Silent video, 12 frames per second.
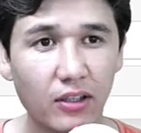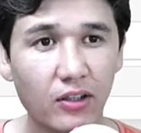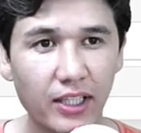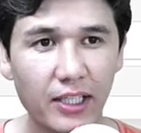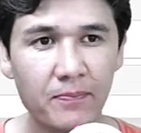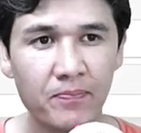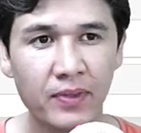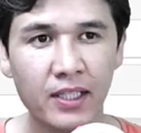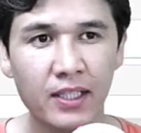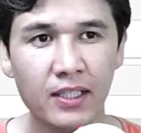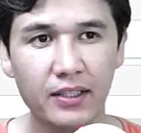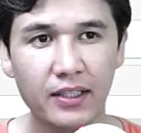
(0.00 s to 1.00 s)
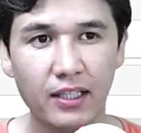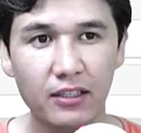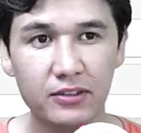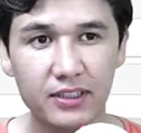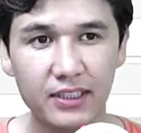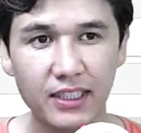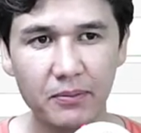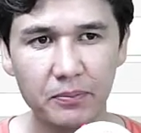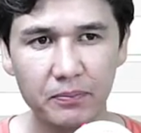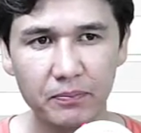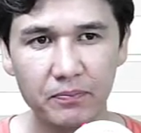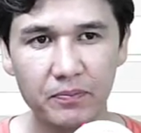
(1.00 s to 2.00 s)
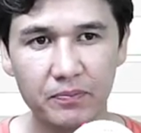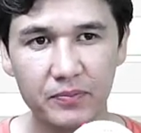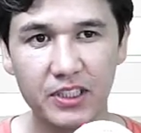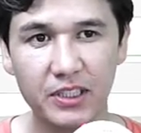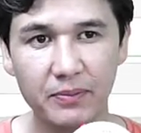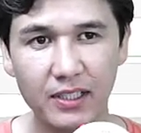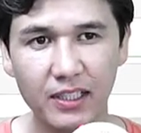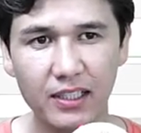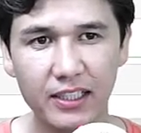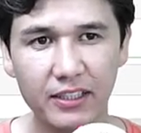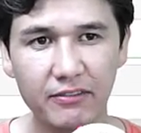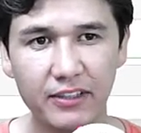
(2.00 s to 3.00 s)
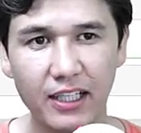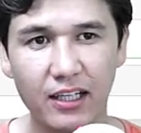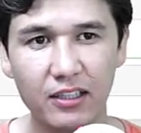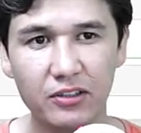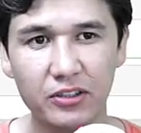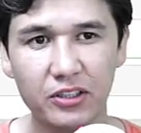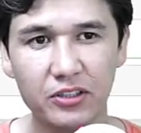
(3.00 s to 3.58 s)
Okay, now similarly we are going